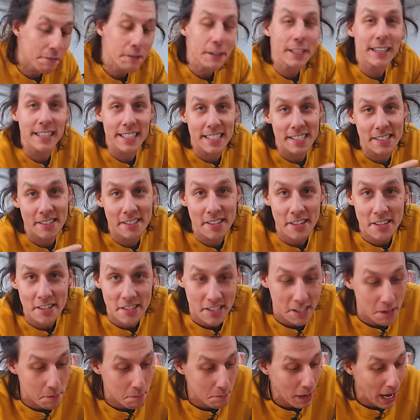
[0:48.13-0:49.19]
with this
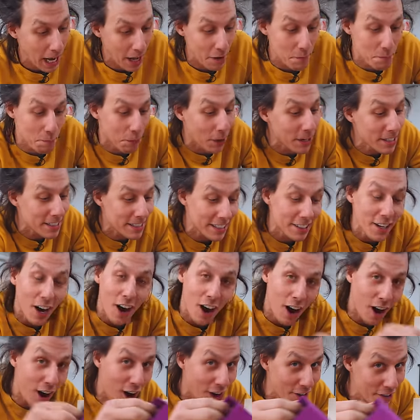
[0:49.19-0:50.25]
system. I've printed
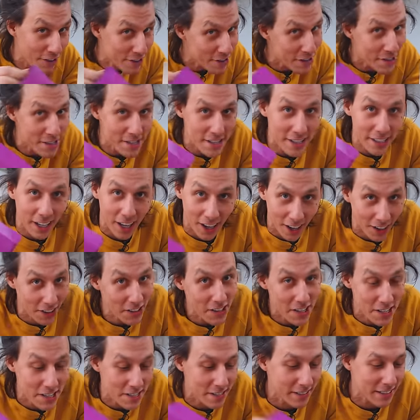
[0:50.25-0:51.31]
hundreds and
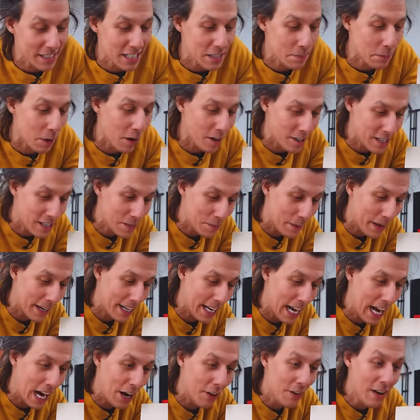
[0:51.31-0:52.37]
hundreds of these boxes by
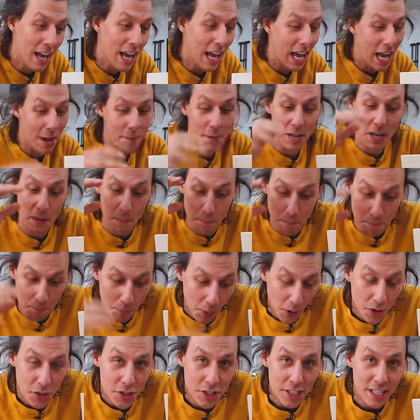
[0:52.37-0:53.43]
now I made a
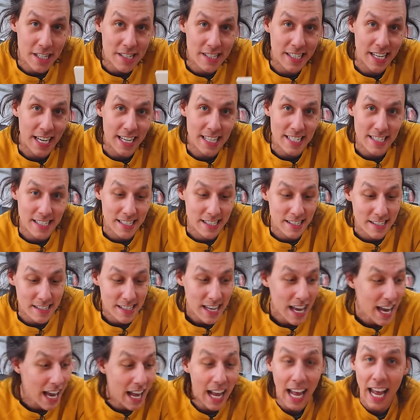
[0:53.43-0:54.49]
bunch of these cases
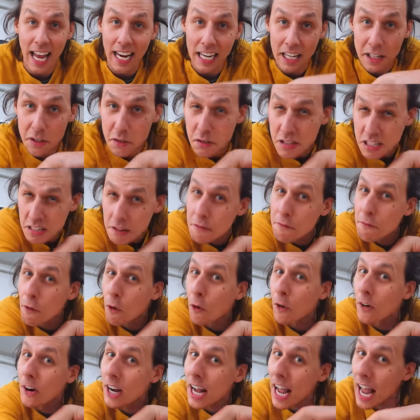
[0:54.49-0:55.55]
and I use them
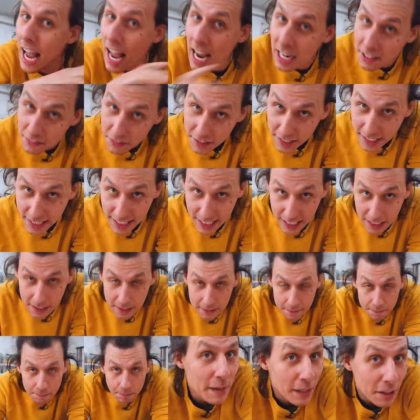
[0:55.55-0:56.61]
for everything.
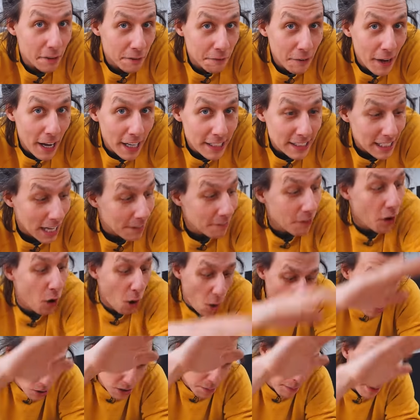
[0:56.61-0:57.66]
As a matter of fact, I've
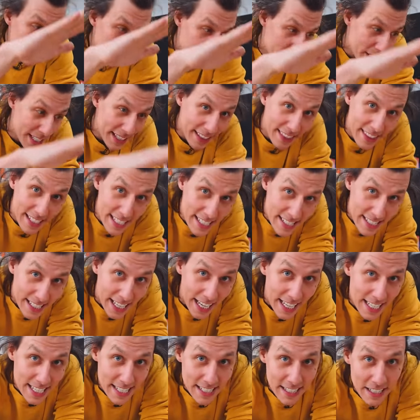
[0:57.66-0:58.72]
also been using these
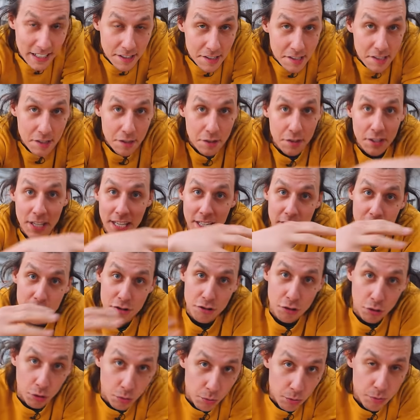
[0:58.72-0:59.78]
cases to take
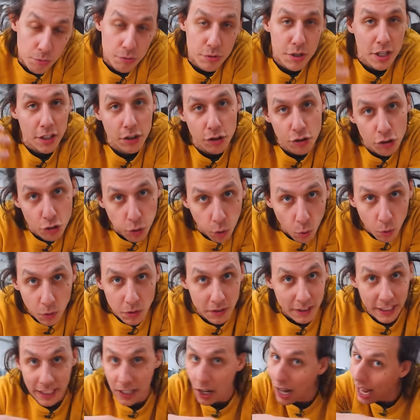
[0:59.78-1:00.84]
screws and
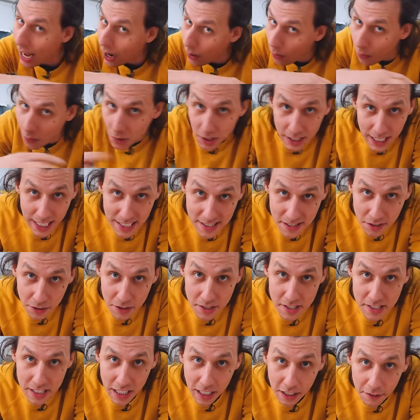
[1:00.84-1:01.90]
tools and all that sort of
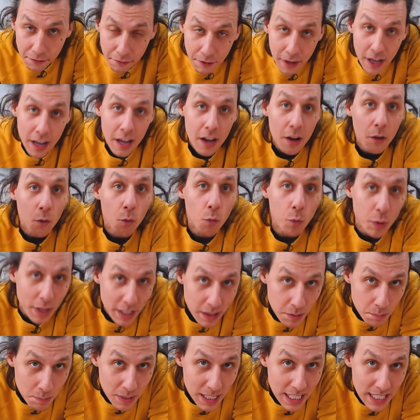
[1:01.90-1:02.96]
stuff with
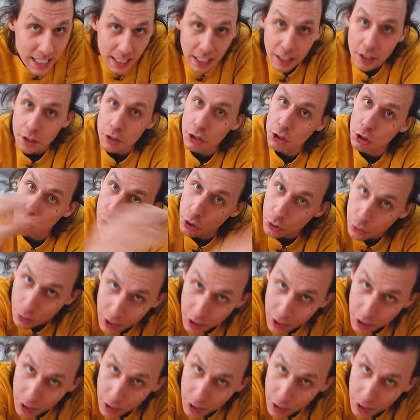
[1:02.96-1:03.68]
me to